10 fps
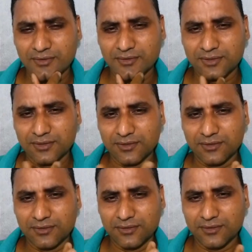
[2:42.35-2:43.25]

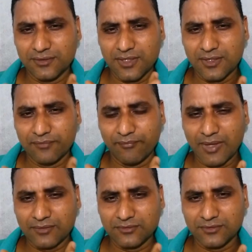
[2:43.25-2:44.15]
see the deadly
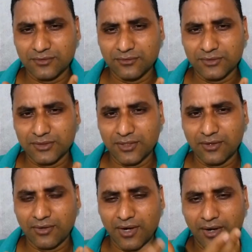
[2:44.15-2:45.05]
pathogen with
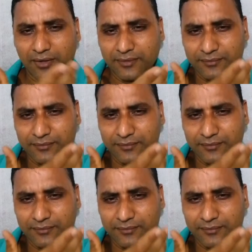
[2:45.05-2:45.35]
our eye.